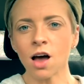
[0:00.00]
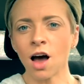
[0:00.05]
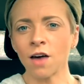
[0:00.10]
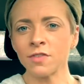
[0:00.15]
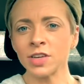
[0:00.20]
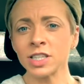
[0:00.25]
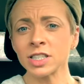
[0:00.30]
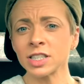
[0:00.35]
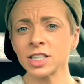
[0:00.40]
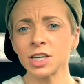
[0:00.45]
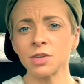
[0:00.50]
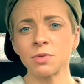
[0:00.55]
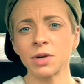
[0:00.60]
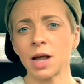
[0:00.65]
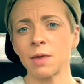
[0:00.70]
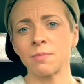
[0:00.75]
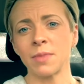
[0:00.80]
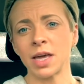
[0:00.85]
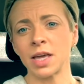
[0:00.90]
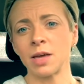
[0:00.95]
Obviously, when
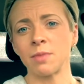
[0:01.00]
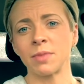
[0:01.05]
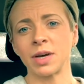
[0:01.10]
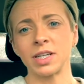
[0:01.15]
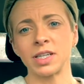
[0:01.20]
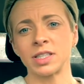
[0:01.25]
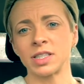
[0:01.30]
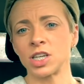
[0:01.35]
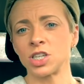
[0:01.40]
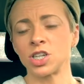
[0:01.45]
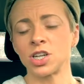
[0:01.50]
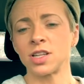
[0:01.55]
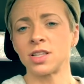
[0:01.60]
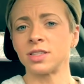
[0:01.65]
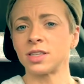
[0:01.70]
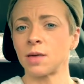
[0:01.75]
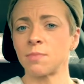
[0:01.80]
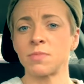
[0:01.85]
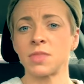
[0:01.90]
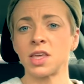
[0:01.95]
I'm making my
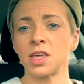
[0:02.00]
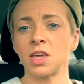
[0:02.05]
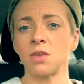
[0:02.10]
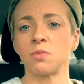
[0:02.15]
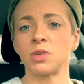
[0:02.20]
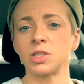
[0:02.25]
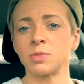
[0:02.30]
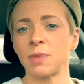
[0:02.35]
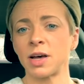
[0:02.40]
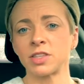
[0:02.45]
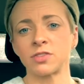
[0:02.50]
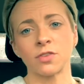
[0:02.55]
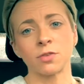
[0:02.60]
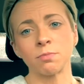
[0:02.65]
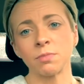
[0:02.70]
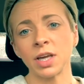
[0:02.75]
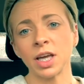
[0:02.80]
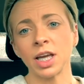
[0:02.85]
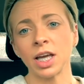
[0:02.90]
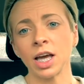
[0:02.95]
decisions, I'm thinking what's best for
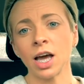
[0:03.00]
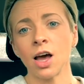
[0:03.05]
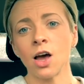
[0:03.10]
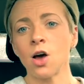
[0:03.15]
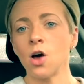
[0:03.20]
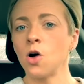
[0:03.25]
me,